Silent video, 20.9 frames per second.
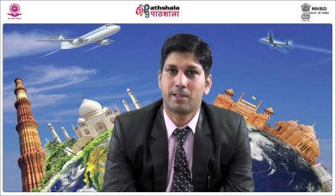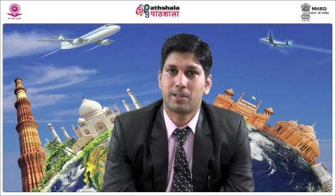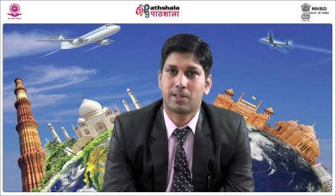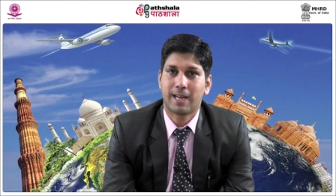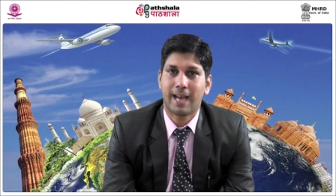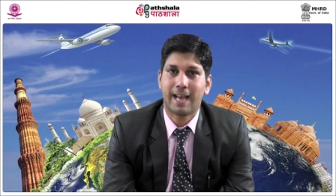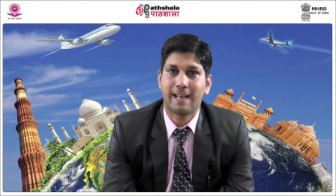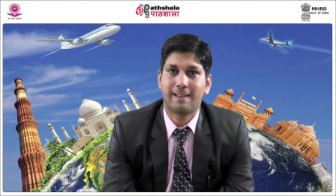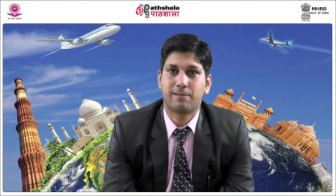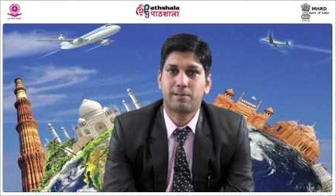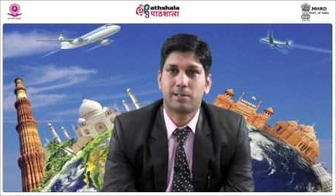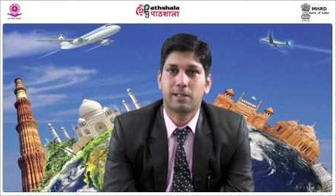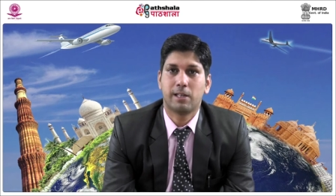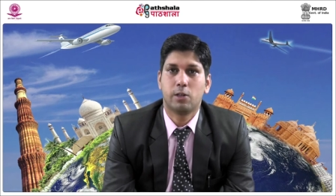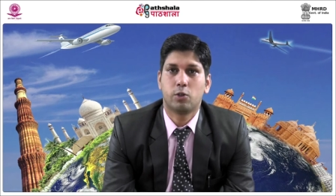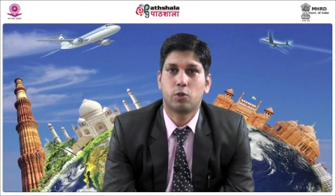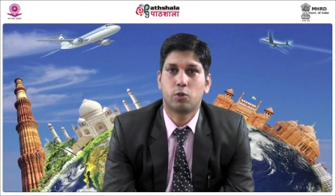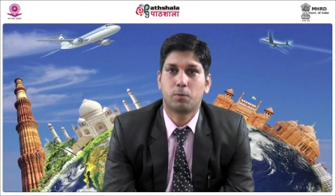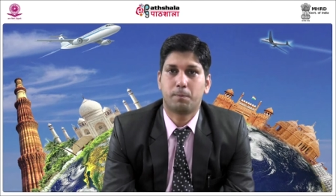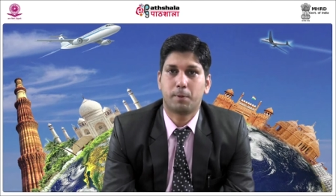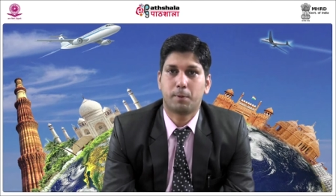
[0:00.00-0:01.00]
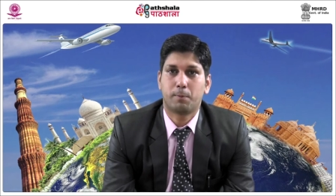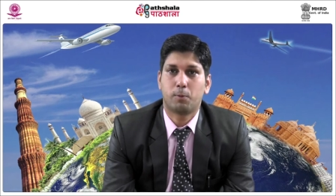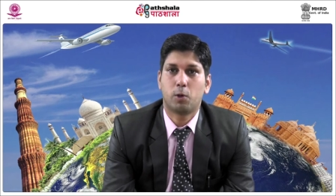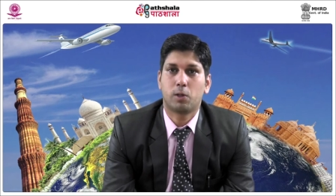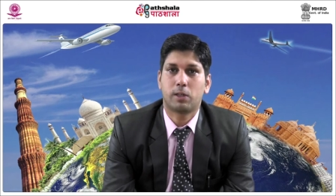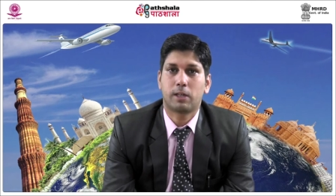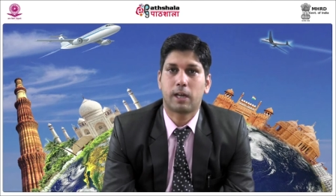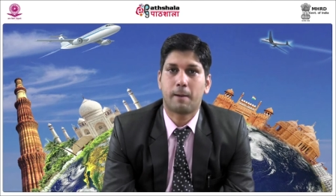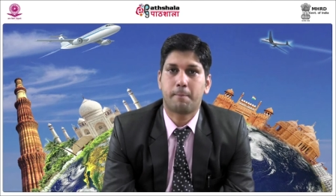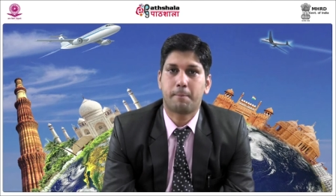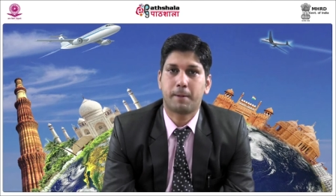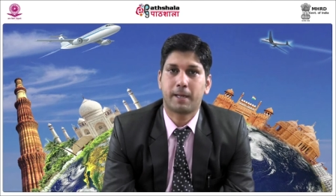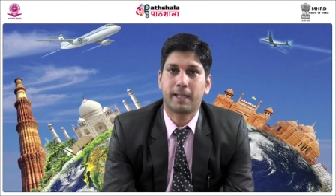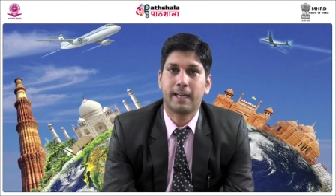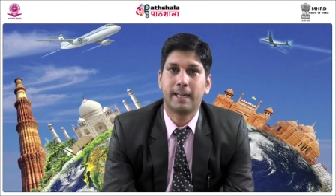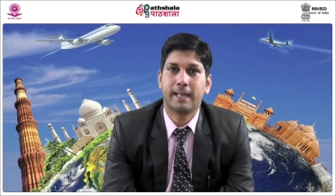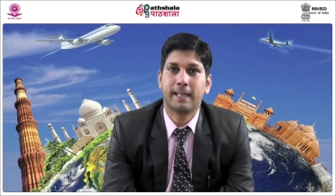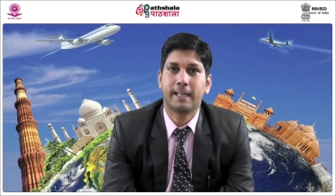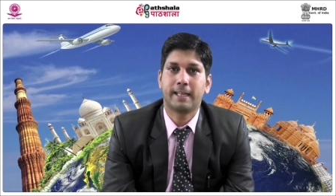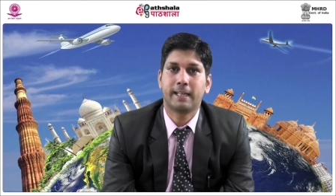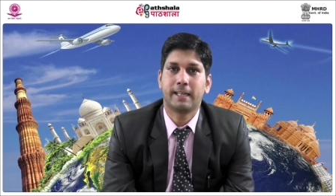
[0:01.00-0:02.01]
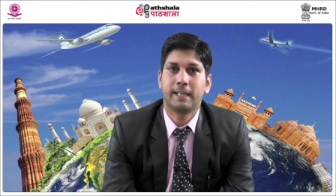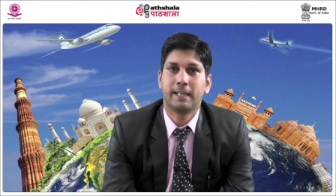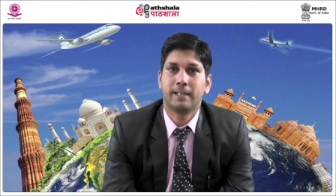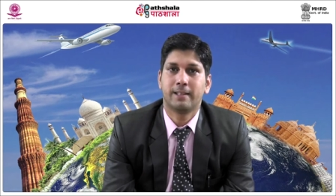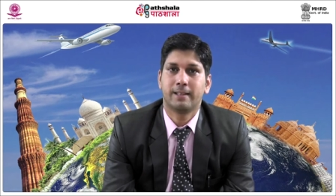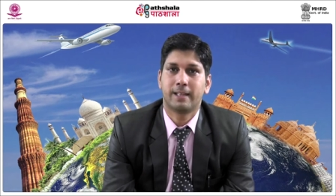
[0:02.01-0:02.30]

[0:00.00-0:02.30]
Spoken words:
strives to promote upgrading